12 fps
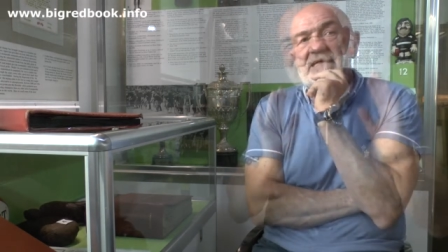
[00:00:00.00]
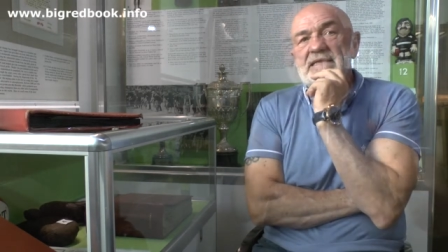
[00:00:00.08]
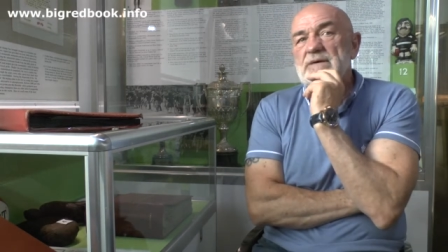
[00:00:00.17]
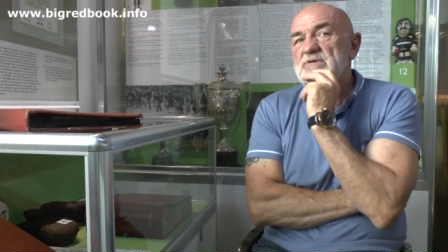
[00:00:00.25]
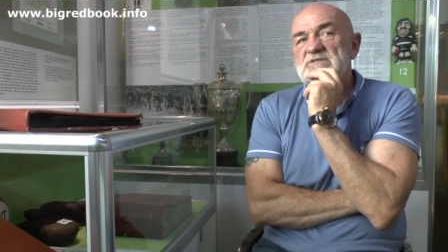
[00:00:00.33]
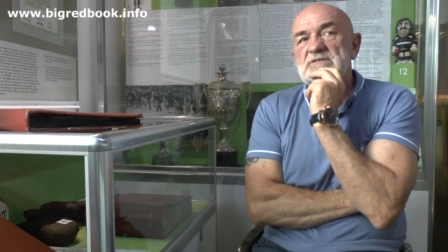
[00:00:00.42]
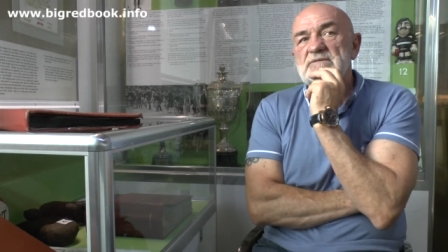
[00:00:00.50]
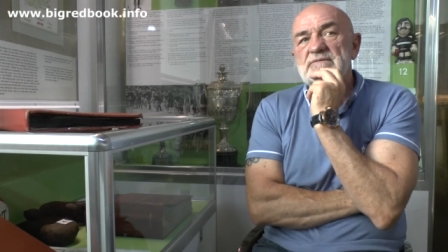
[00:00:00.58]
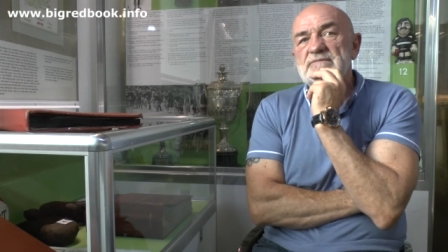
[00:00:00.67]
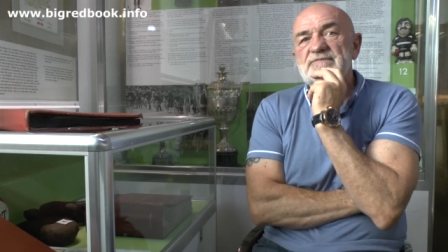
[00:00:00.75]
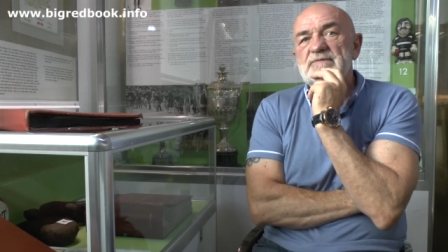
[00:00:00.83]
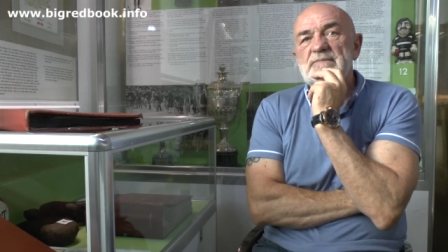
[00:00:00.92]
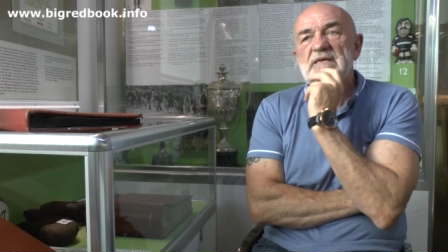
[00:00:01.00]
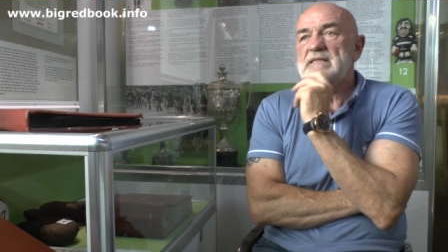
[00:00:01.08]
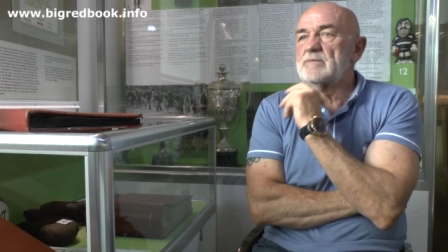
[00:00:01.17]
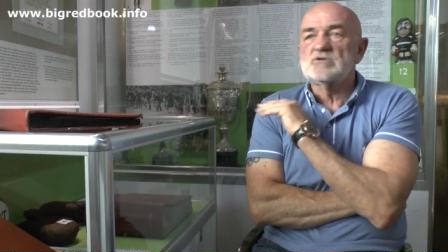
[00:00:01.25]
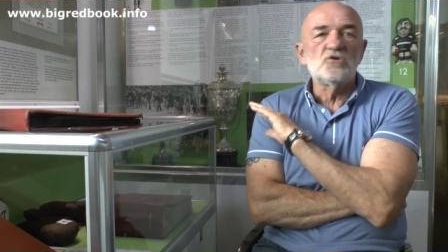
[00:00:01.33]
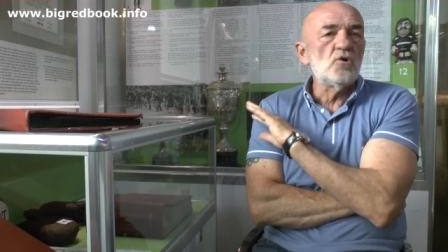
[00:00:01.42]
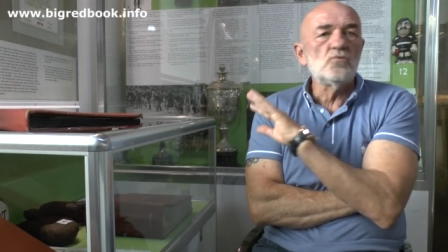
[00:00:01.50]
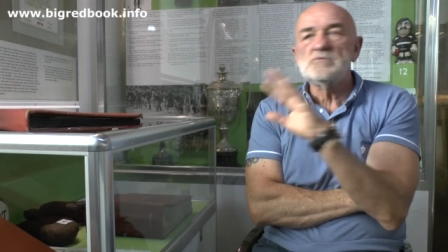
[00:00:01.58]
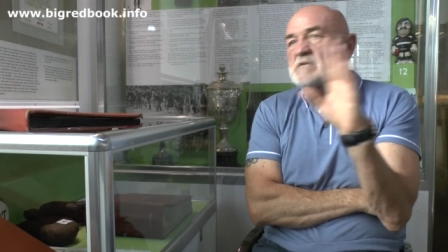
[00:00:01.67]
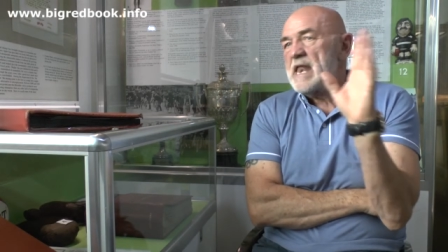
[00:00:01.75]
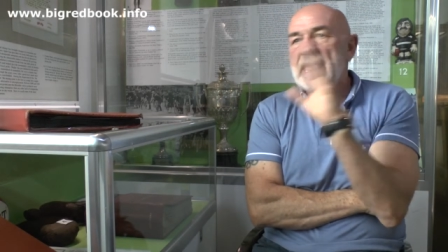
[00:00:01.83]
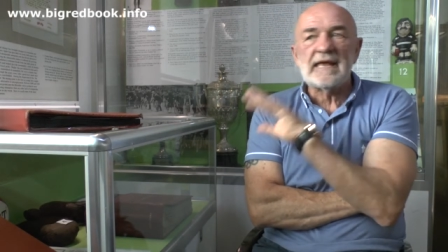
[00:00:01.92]
There was, for me, there was no
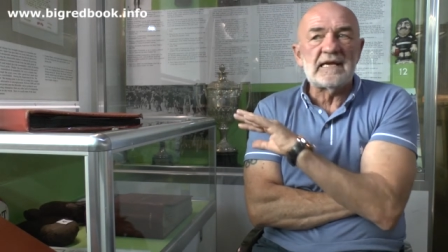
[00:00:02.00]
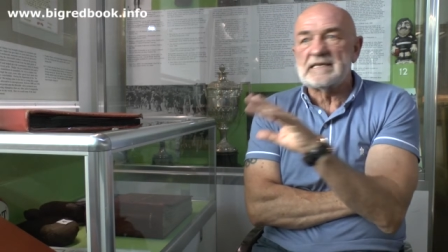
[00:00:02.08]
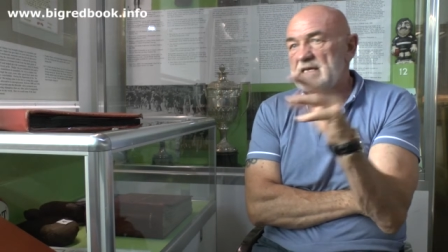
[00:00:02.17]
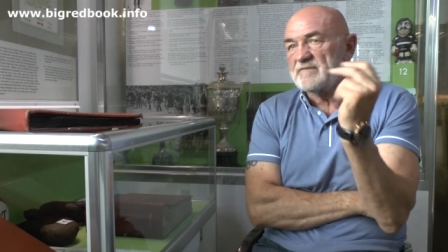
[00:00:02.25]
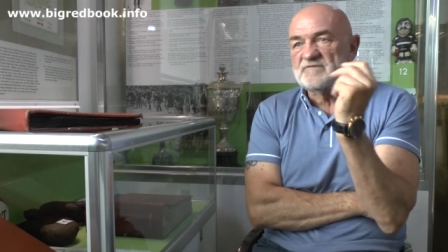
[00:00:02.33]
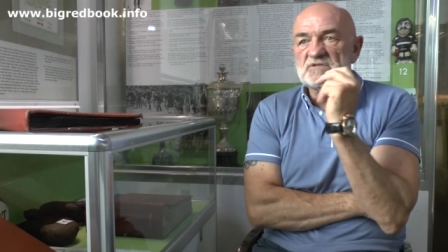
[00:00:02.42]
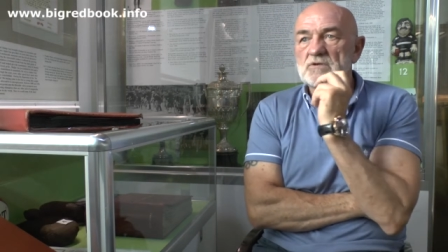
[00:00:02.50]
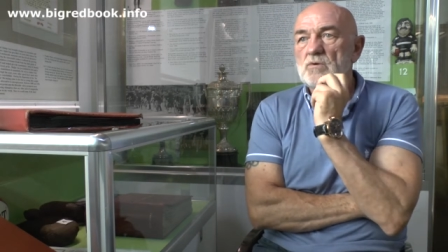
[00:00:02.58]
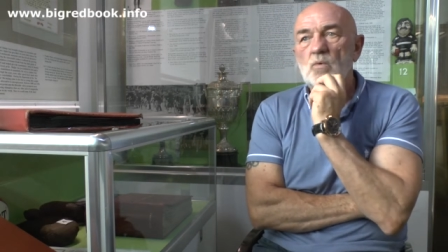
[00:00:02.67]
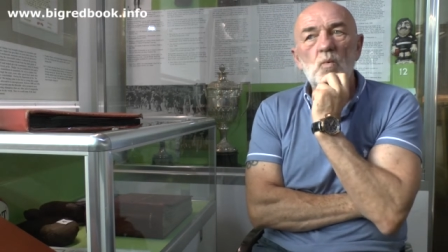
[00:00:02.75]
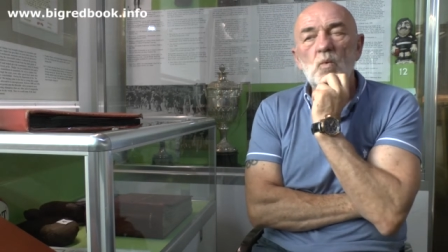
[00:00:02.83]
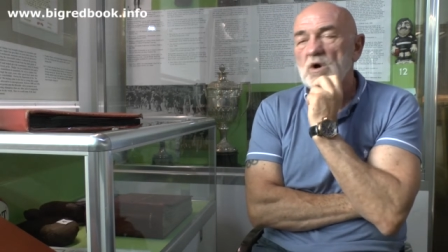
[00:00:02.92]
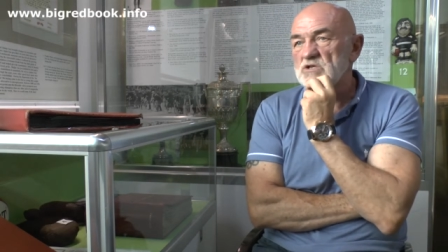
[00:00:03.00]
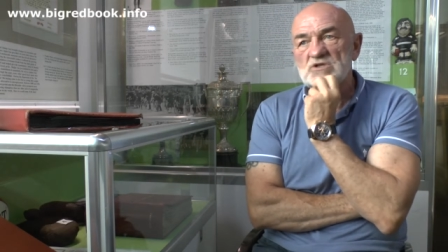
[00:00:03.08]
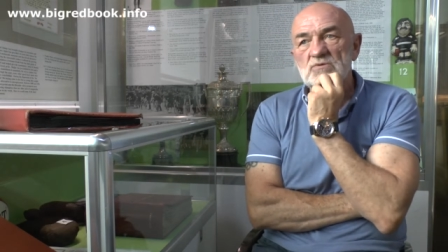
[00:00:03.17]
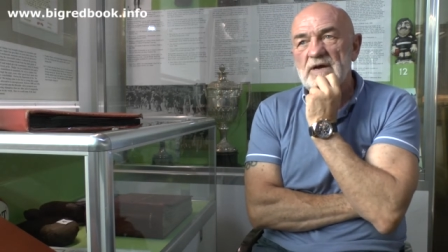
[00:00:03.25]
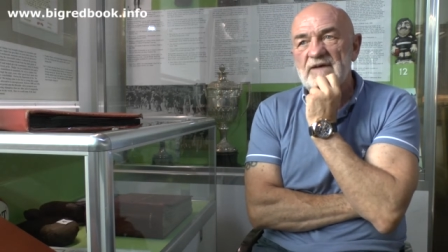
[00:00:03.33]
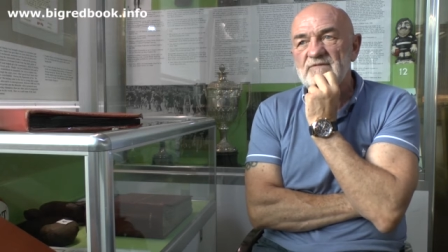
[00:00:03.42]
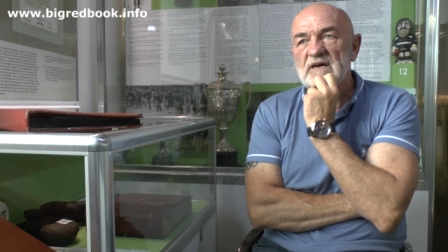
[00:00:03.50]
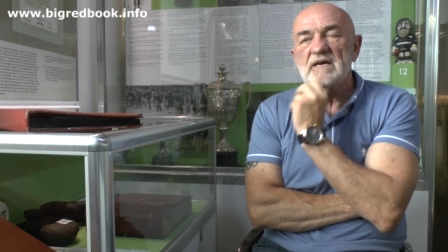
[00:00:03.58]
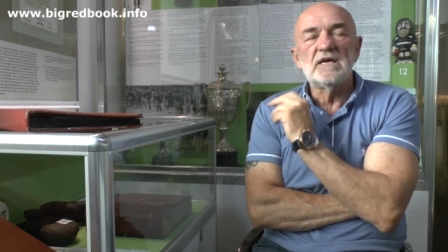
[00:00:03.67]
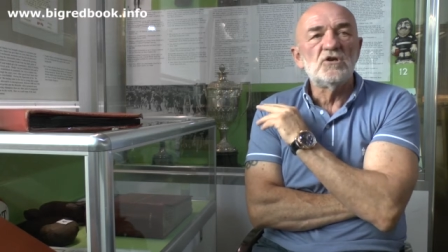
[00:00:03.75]
negatives whatsoever.